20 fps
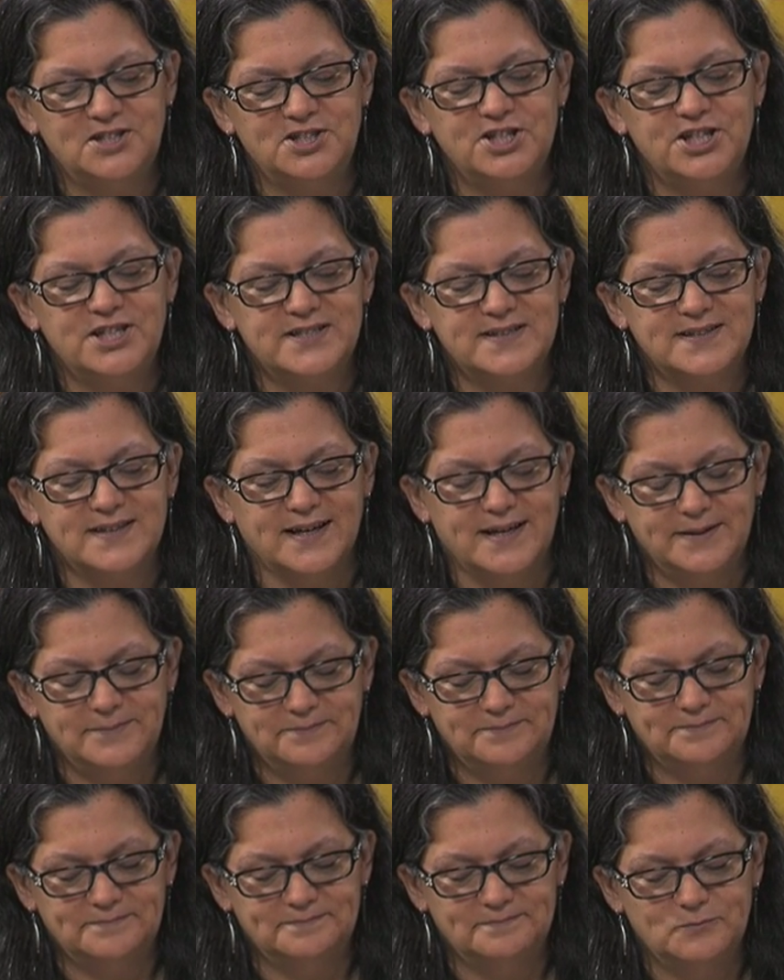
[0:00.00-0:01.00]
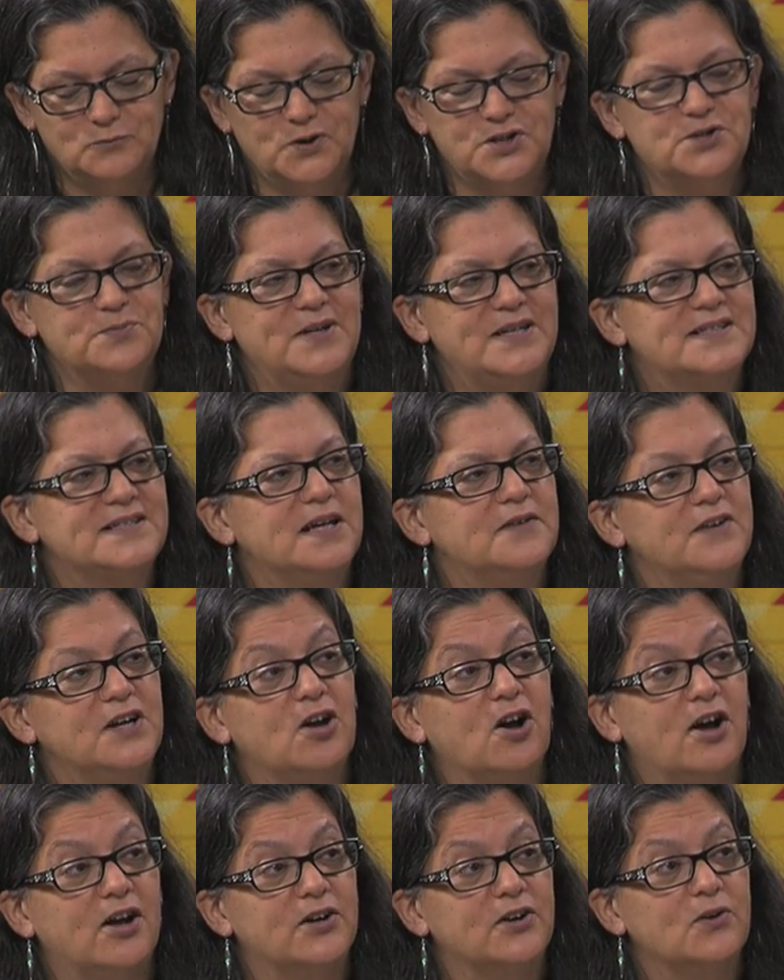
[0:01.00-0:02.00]
Achiska, which means
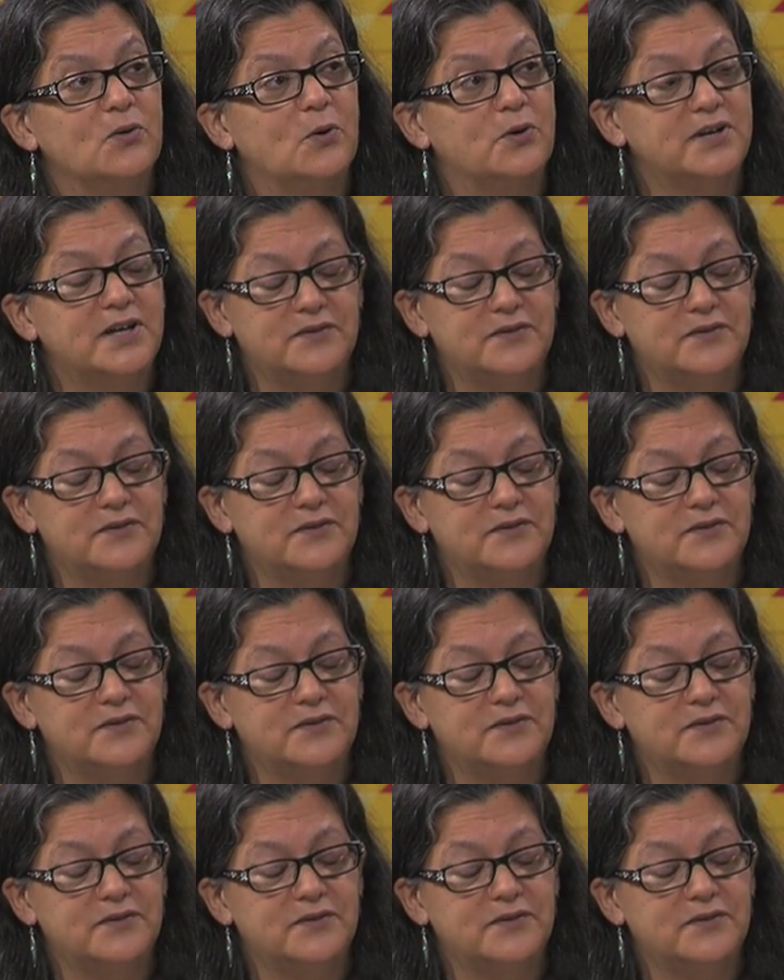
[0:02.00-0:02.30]
giving honor or